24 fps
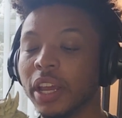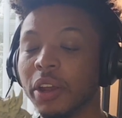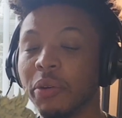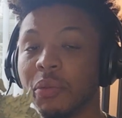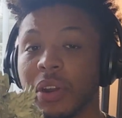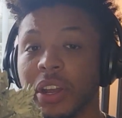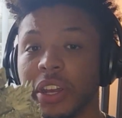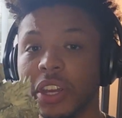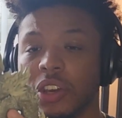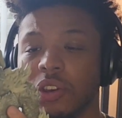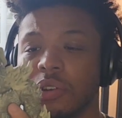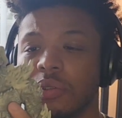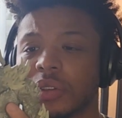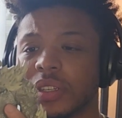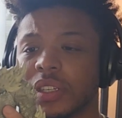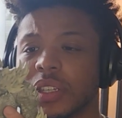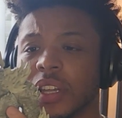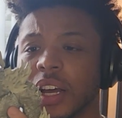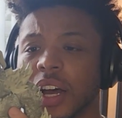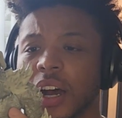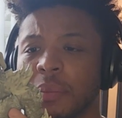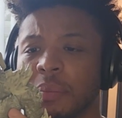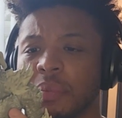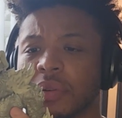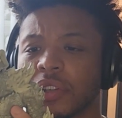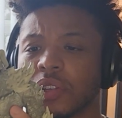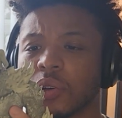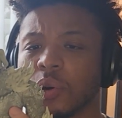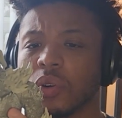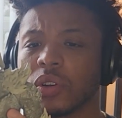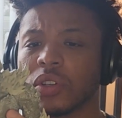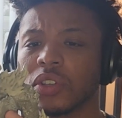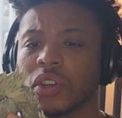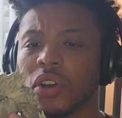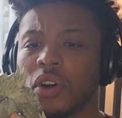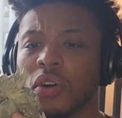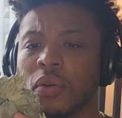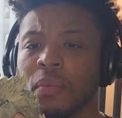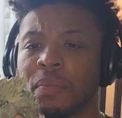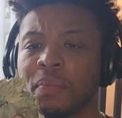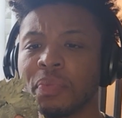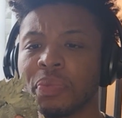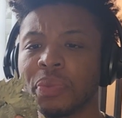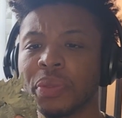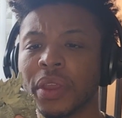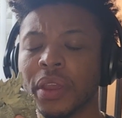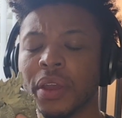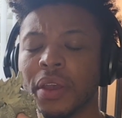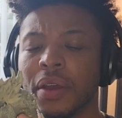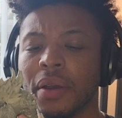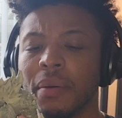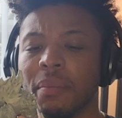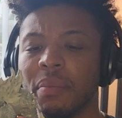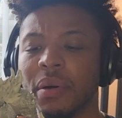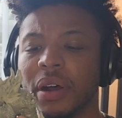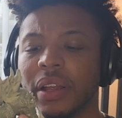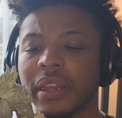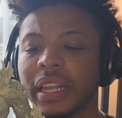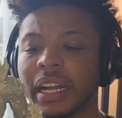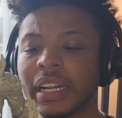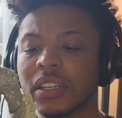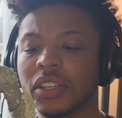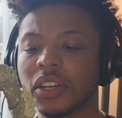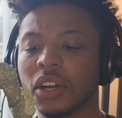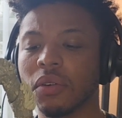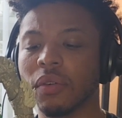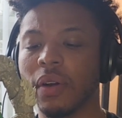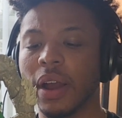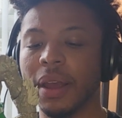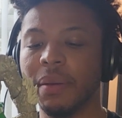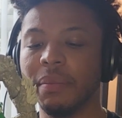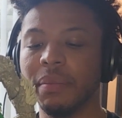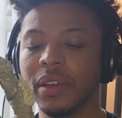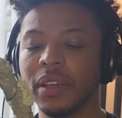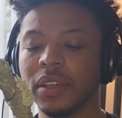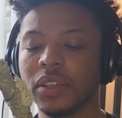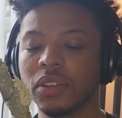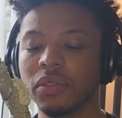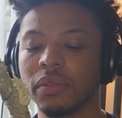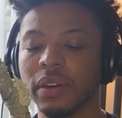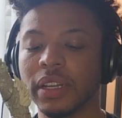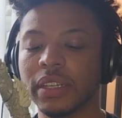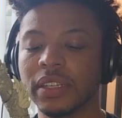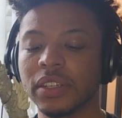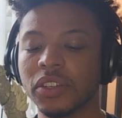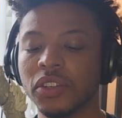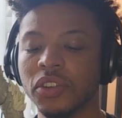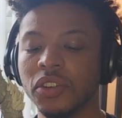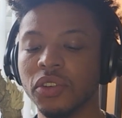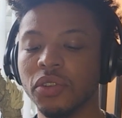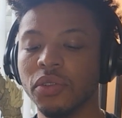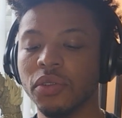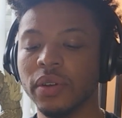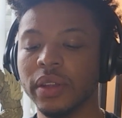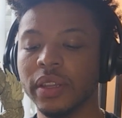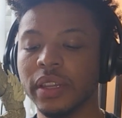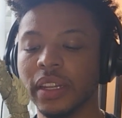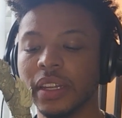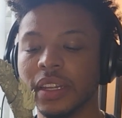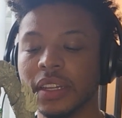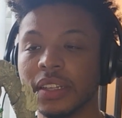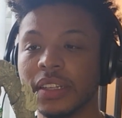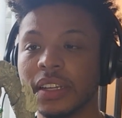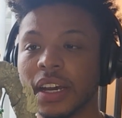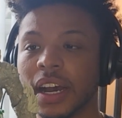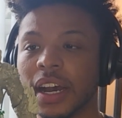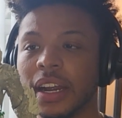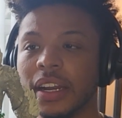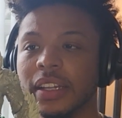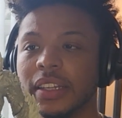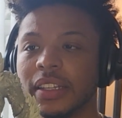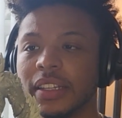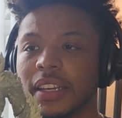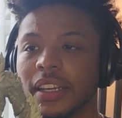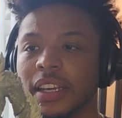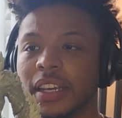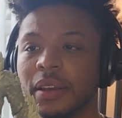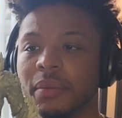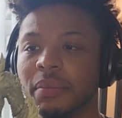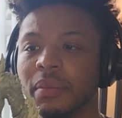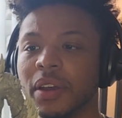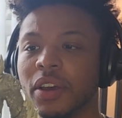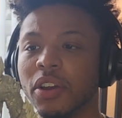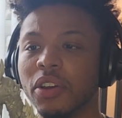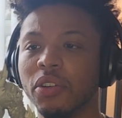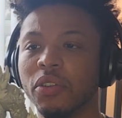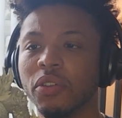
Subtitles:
They reused the upper torso, but that's all right because the rest is new in the design and scheme.